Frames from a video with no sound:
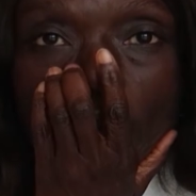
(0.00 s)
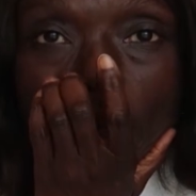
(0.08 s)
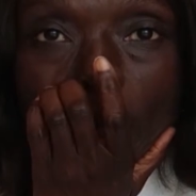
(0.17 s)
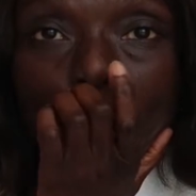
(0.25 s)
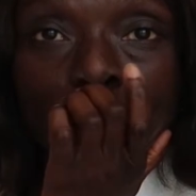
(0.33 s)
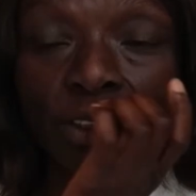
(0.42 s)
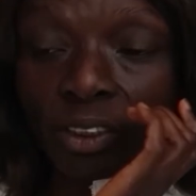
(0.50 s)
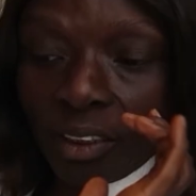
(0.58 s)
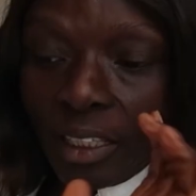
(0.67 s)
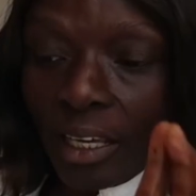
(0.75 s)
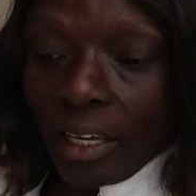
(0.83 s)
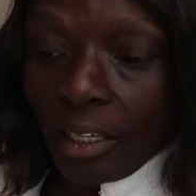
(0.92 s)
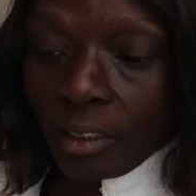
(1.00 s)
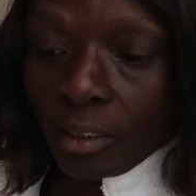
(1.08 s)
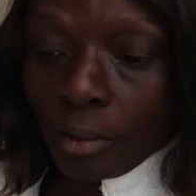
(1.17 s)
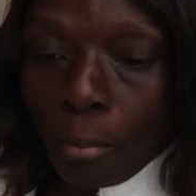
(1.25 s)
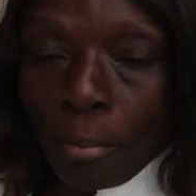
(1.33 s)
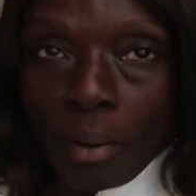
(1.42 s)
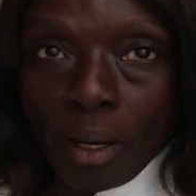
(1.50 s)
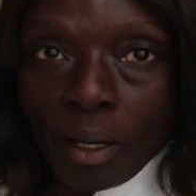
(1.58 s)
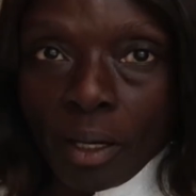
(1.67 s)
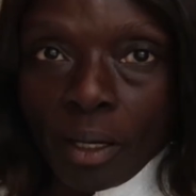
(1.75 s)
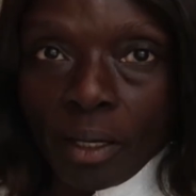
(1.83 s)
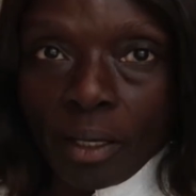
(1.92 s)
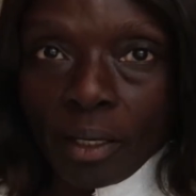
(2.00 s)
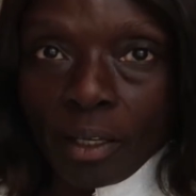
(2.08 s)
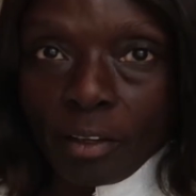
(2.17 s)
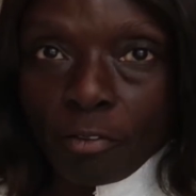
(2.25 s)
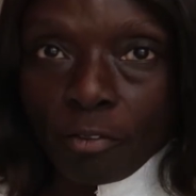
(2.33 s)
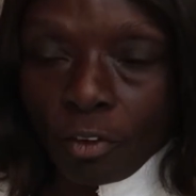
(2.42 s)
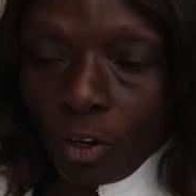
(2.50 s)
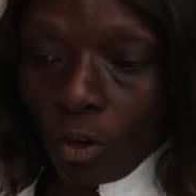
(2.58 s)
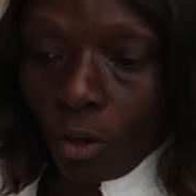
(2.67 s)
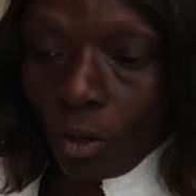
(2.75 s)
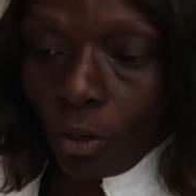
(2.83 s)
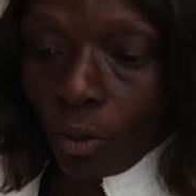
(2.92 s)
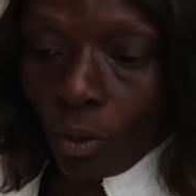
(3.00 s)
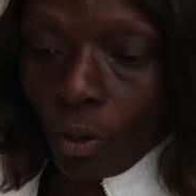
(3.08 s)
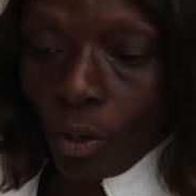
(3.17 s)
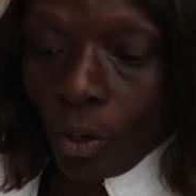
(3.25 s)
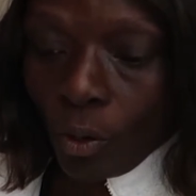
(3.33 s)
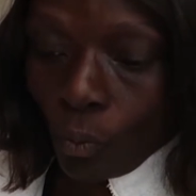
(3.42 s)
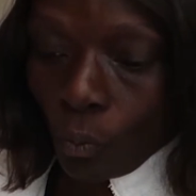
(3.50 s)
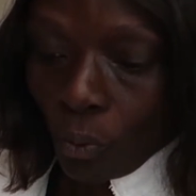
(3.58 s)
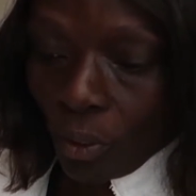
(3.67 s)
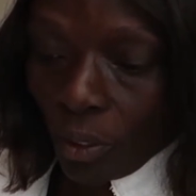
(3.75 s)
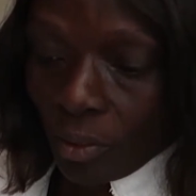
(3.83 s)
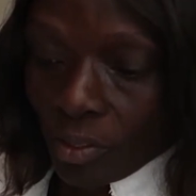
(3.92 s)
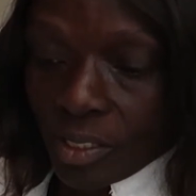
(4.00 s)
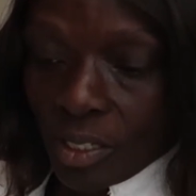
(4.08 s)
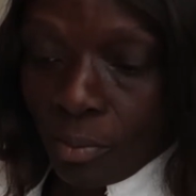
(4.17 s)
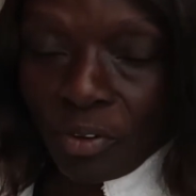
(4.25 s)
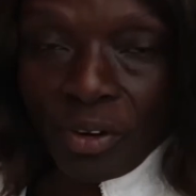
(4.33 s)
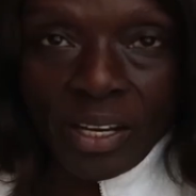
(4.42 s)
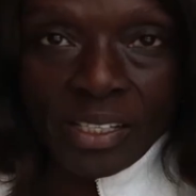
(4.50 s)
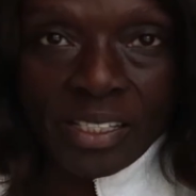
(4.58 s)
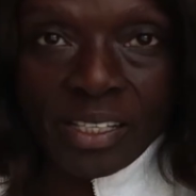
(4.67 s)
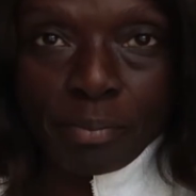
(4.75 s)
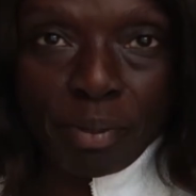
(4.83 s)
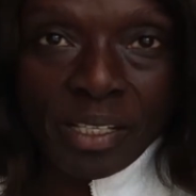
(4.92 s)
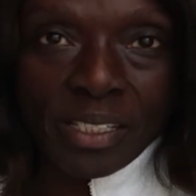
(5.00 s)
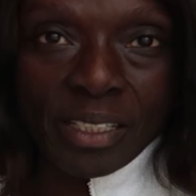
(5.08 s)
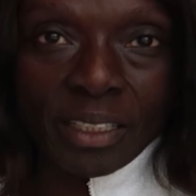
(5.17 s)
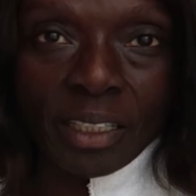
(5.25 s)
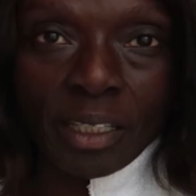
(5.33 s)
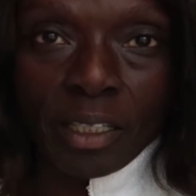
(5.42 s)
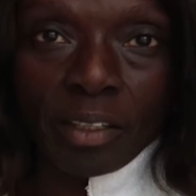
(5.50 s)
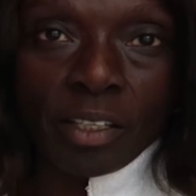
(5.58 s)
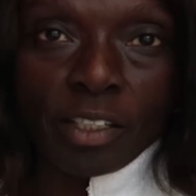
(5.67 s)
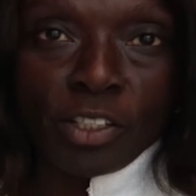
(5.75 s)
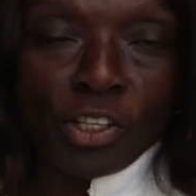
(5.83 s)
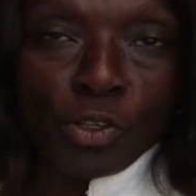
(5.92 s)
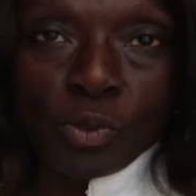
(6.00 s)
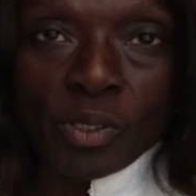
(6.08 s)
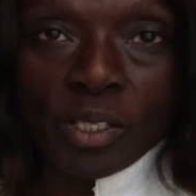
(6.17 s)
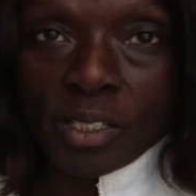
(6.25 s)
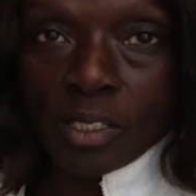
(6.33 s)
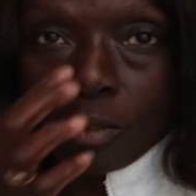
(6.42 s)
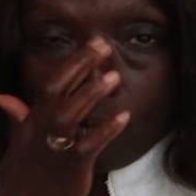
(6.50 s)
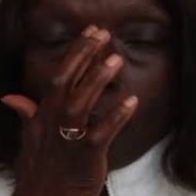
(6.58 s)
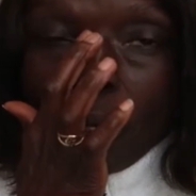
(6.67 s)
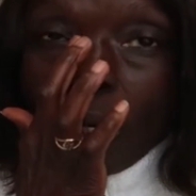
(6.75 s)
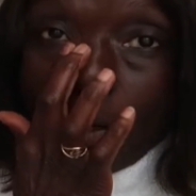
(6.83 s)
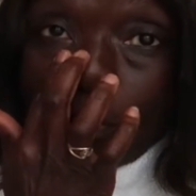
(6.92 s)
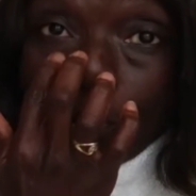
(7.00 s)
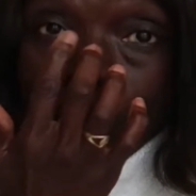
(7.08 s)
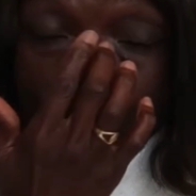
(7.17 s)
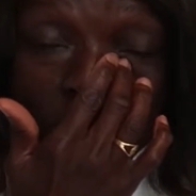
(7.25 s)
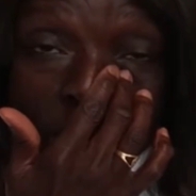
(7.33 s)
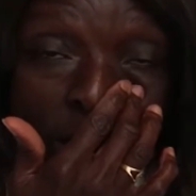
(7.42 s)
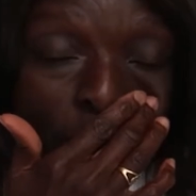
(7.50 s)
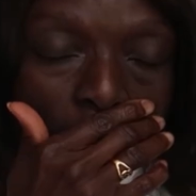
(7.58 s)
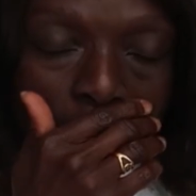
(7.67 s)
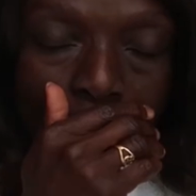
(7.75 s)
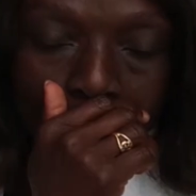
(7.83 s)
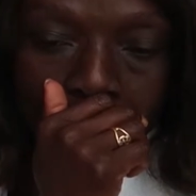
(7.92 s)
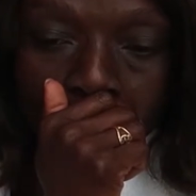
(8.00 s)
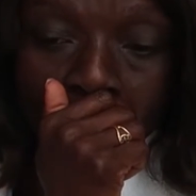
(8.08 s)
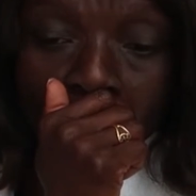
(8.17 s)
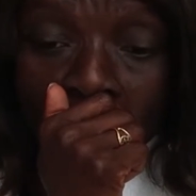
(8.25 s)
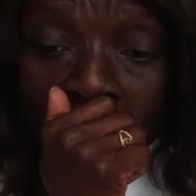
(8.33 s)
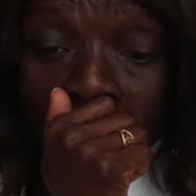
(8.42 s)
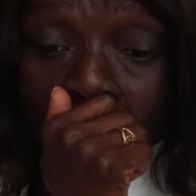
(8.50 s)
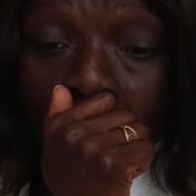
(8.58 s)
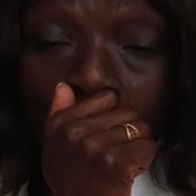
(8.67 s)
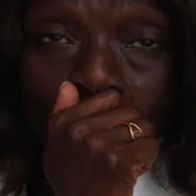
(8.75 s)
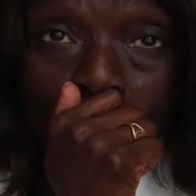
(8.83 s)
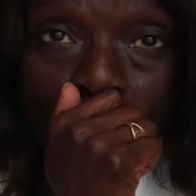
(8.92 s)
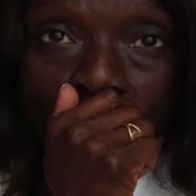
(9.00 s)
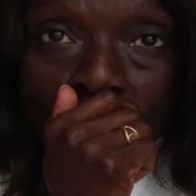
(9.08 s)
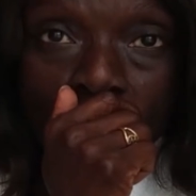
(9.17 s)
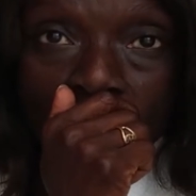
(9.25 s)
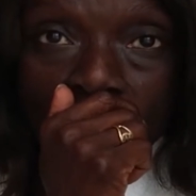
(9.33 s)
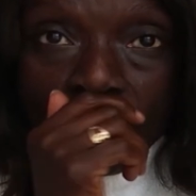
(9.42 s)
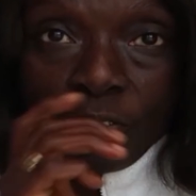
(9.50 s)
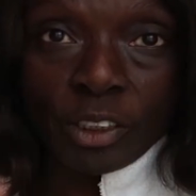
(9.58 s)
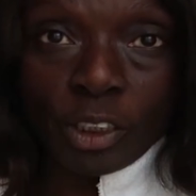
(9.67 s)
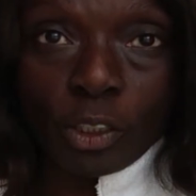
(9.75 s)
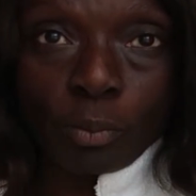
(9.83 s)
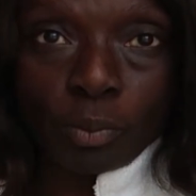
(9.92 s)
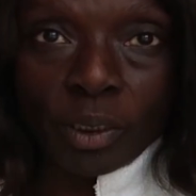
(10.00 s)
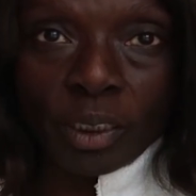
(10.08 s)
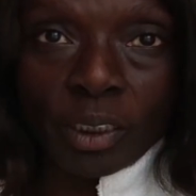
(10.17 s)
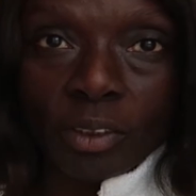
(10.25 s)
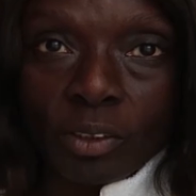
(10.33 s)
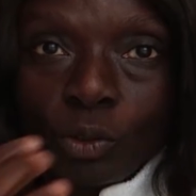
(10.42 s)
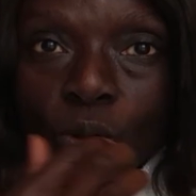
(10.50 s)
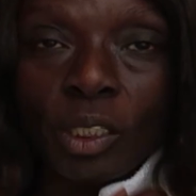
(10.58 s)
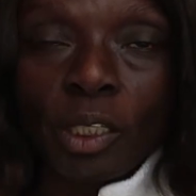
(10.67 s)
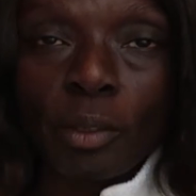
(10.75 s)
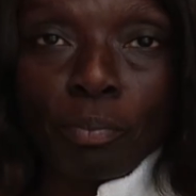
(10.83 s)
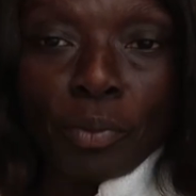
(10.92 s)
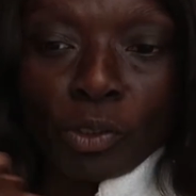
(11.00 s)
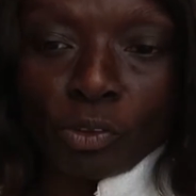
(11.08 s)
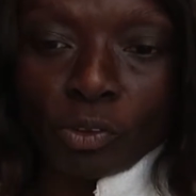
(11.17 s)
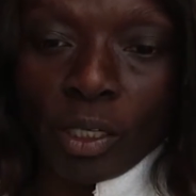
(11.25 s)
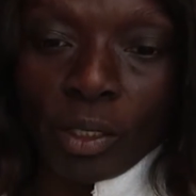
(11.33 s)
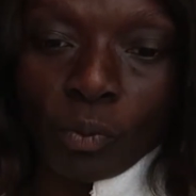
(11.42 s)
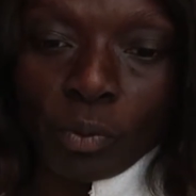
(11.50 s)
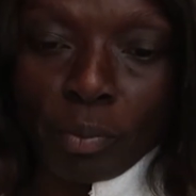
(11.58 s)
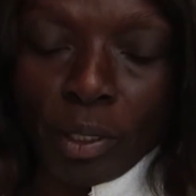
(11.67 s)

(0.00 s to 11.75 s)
So I just end my vlog with summarizing basically the new system and approach that I have adopted to keep me on track with